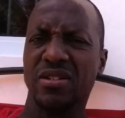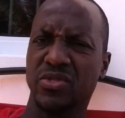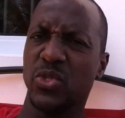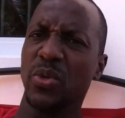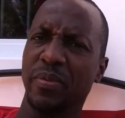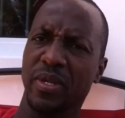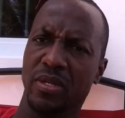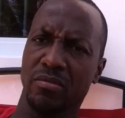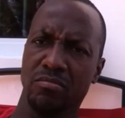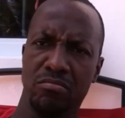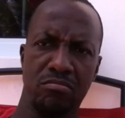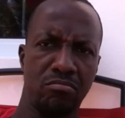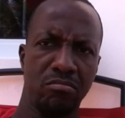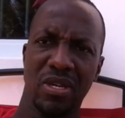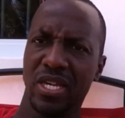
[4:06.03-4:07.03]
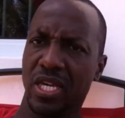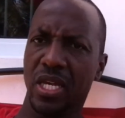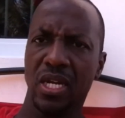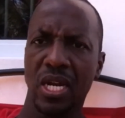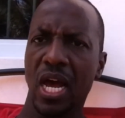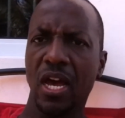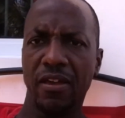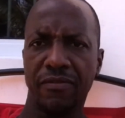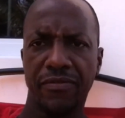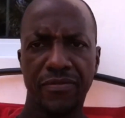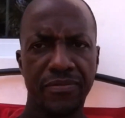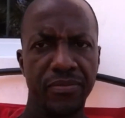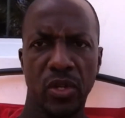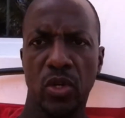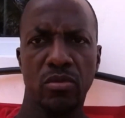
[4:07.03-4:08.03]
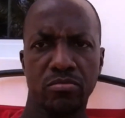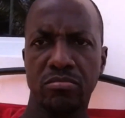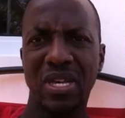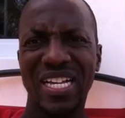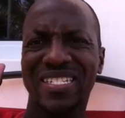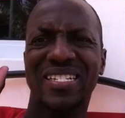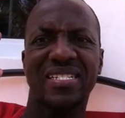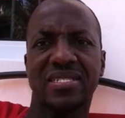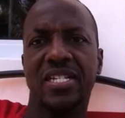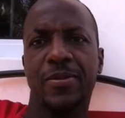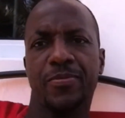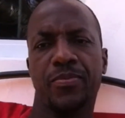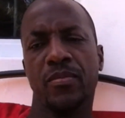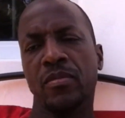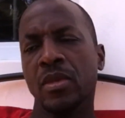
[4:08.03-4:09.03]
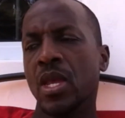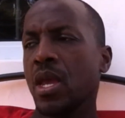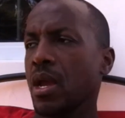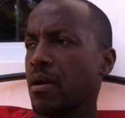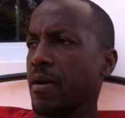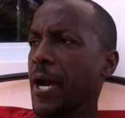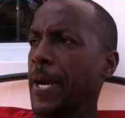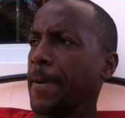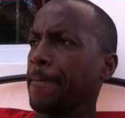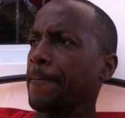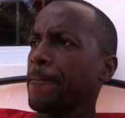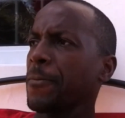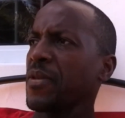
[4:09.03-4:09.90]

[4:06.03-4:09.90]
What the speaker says: swimming, making life existing, right?